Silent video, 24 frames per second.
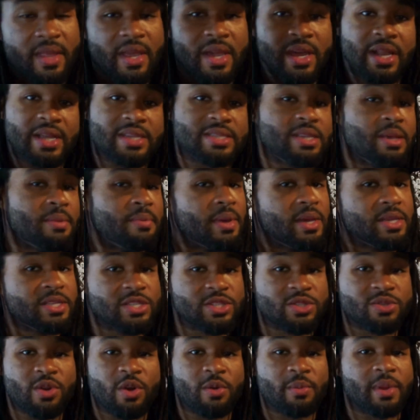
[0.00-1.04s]
And I said, man,
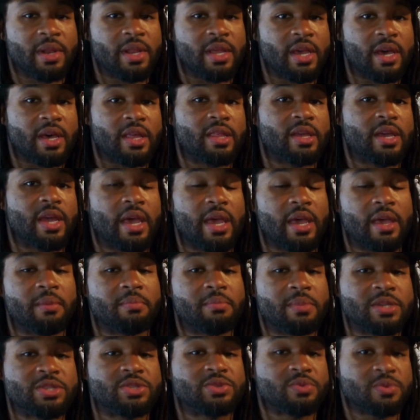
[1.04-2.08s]
just throw me together a
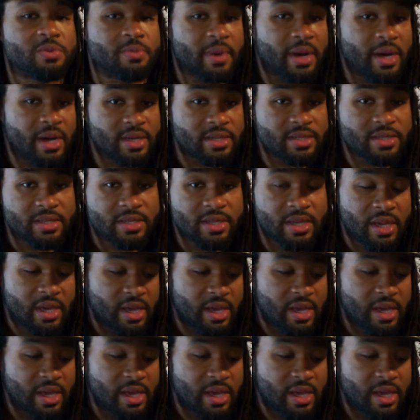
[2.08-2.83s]
mystery box.